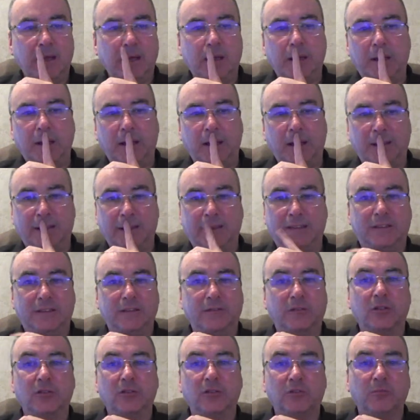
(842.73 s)
at least I've
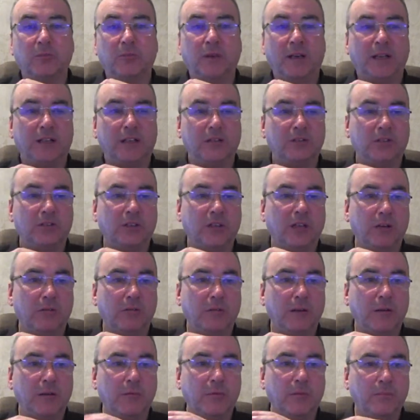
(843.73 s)
got somewhere else to go
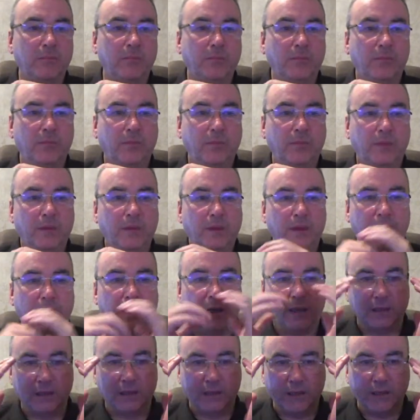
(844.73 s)
now,
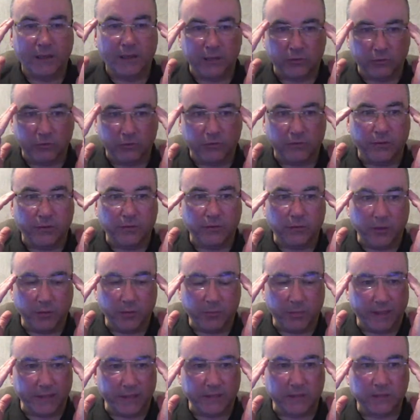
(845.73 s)
and it is good for a few
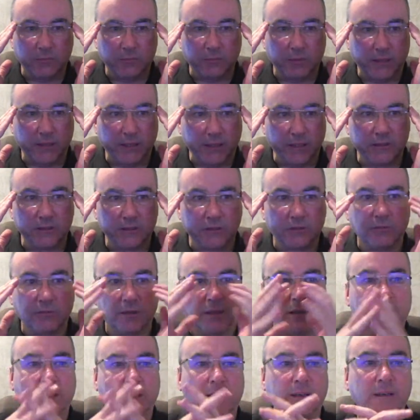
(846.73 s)
bites to Brickies as
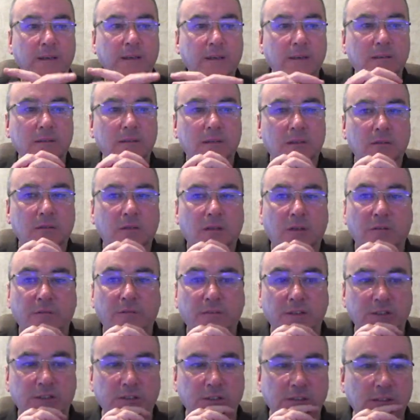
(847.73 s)
well. Like, a lot of
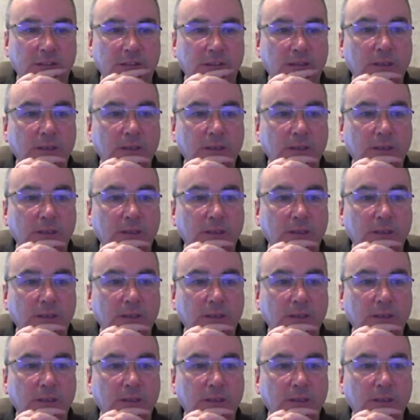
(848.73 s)
fish in there.